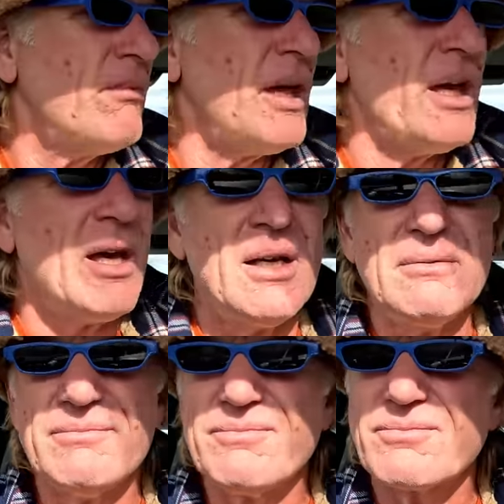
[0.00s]

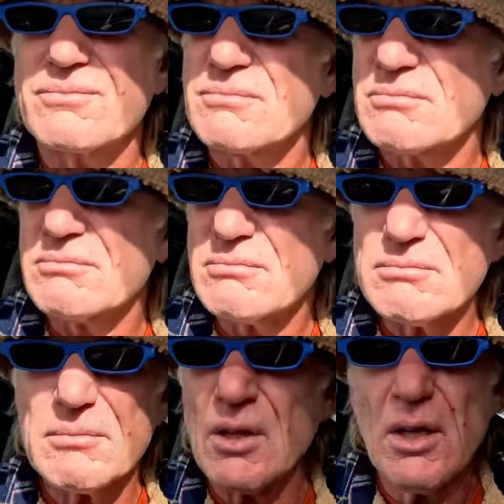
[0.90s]
Man.
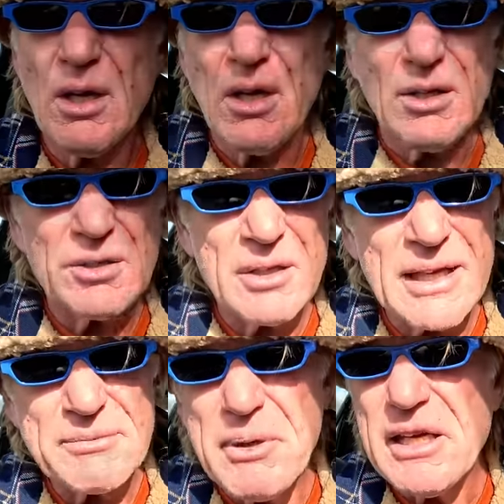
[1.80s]
So
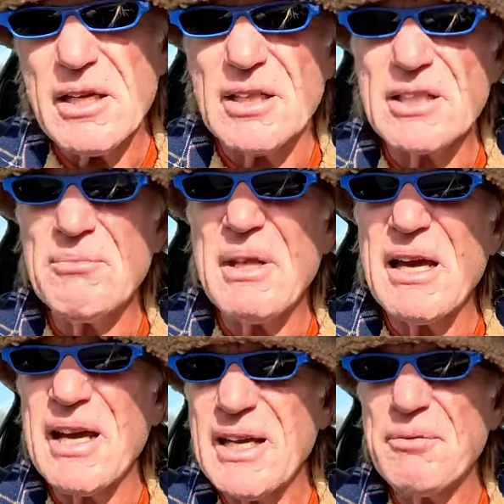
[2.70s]
that's me, guys. I'm
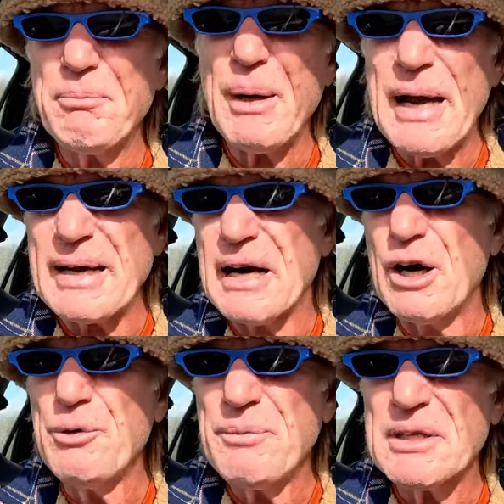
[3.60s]
now heading back
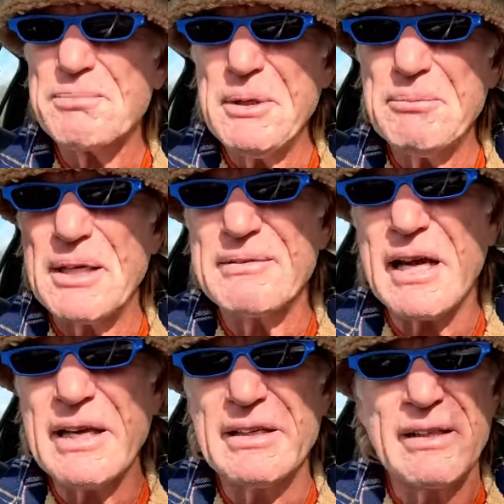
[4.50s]
home. That's been my
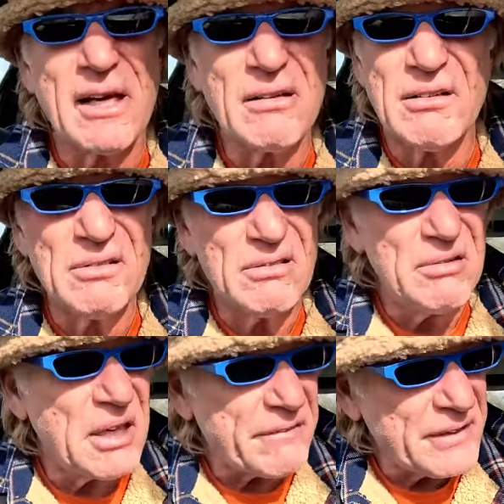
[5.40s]
day today. I don't want to
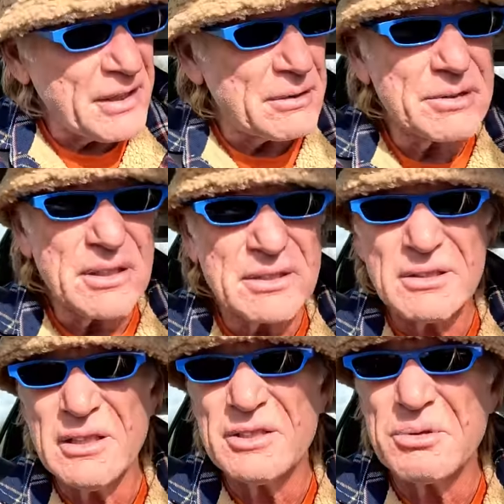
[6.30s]
do nothing else. That's
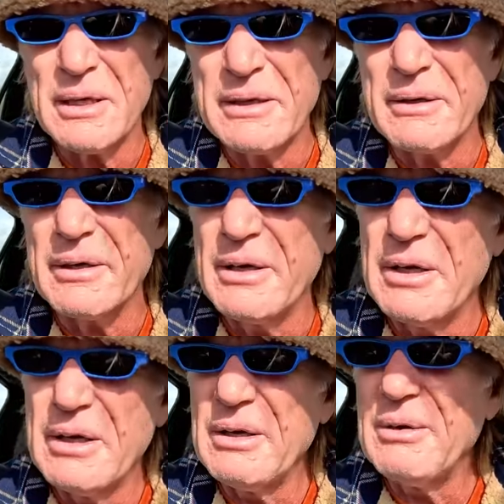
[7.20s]
literally,
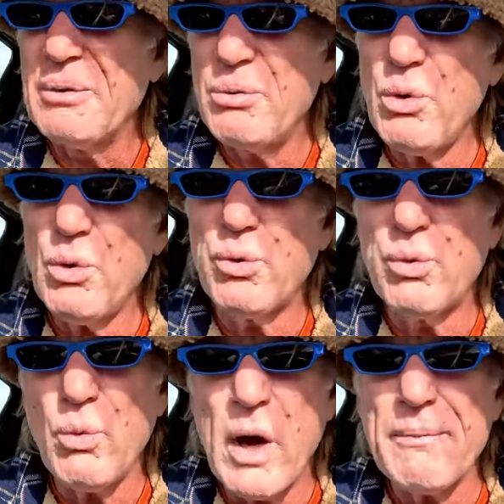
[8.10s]
woof,
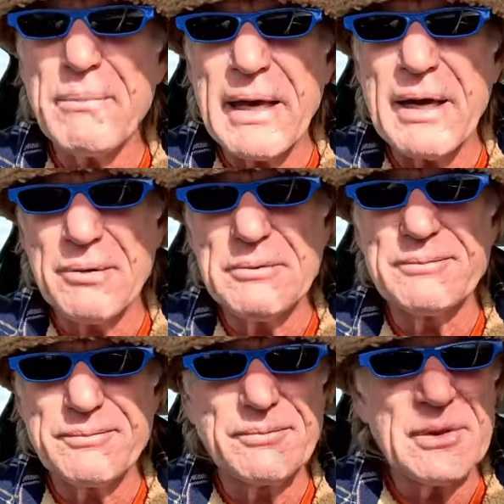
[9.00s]
wiped me out.
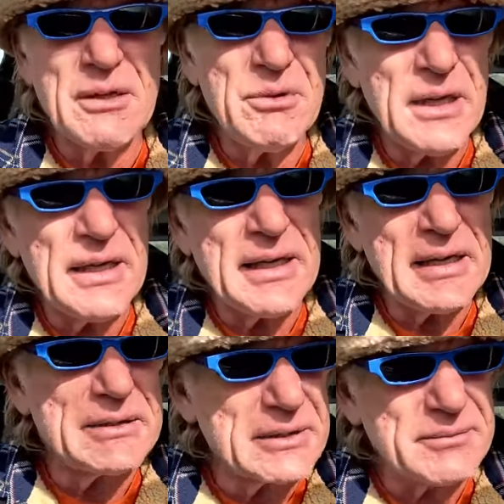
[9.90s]
That really
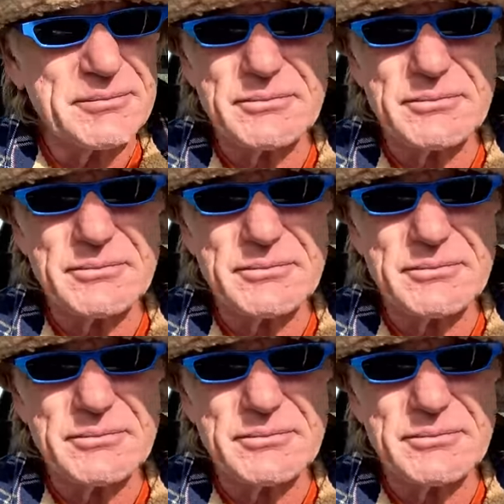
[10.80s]
has.